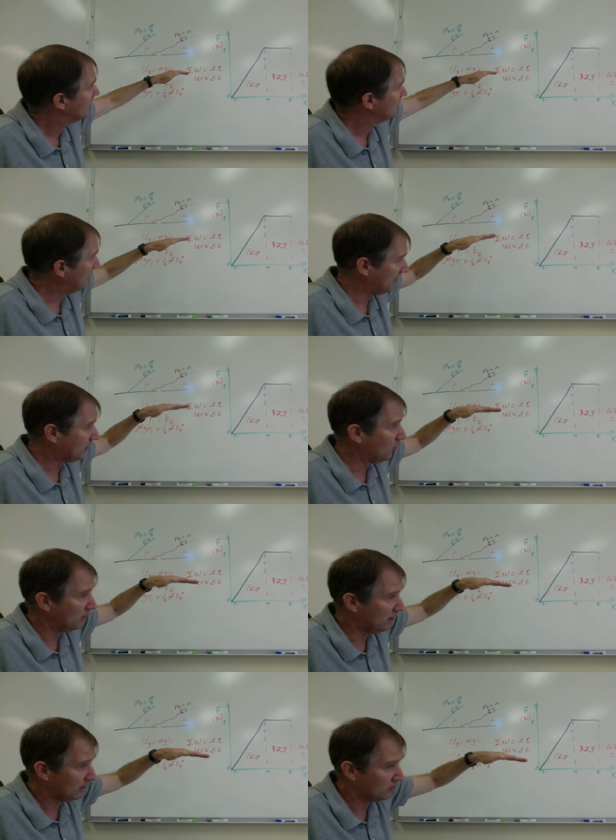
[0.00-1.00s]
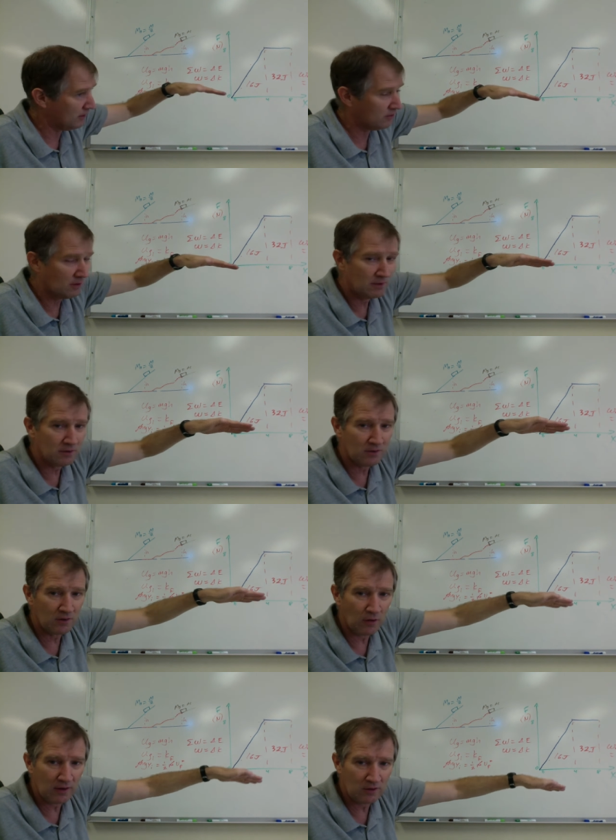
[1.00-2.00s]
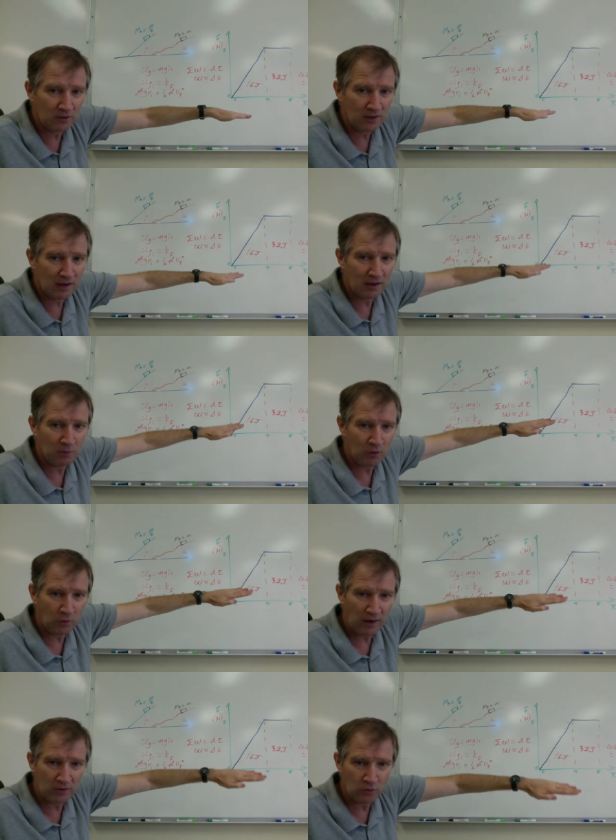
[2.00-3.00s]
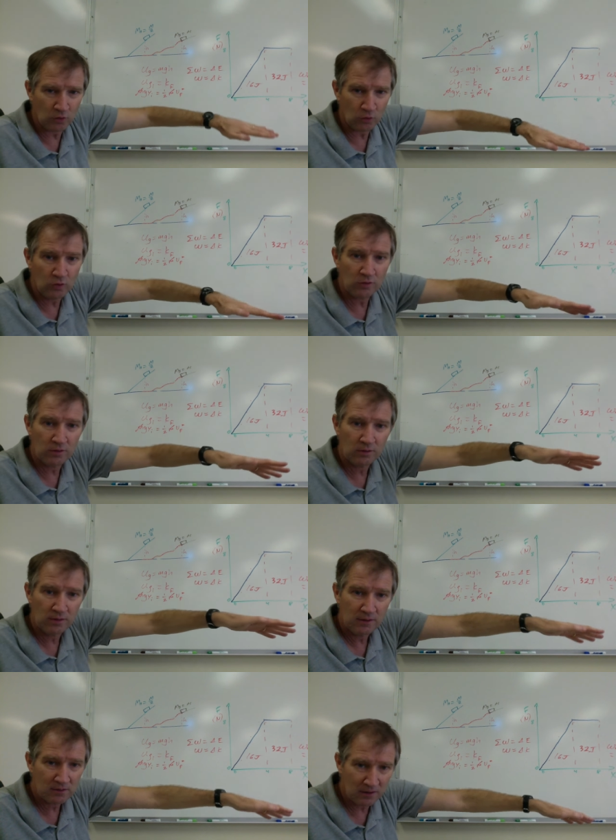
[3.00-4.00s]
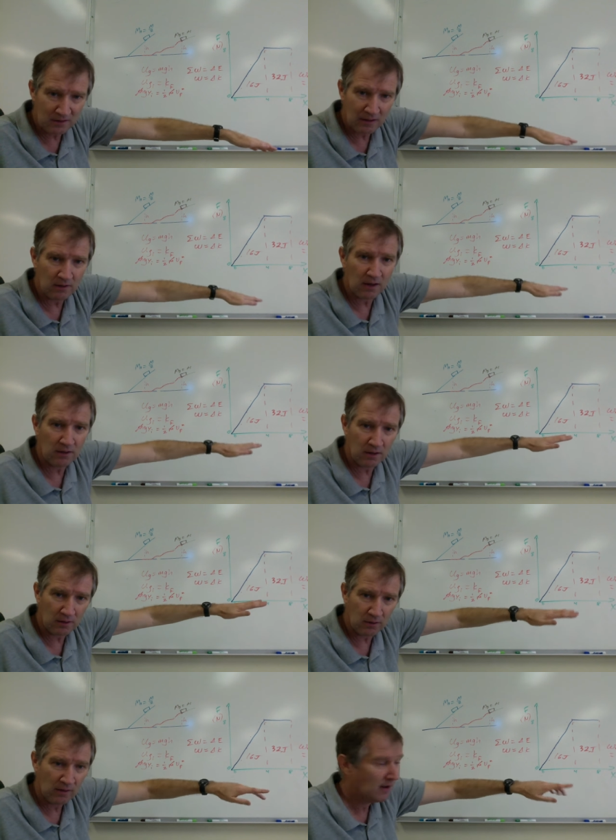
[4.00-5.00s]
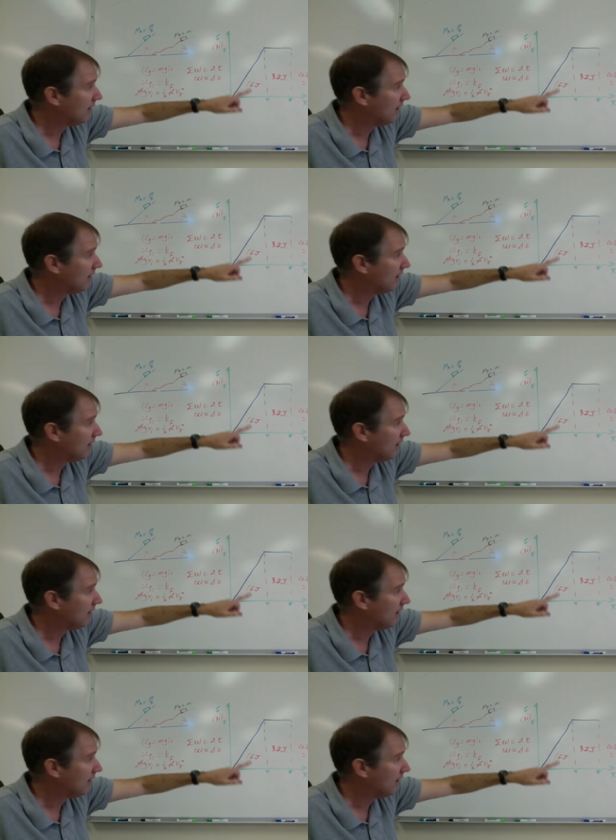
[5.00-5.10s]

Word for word: you have to go a longer distance, all right, because you're taking a more gradual route. It's going to take a lot longer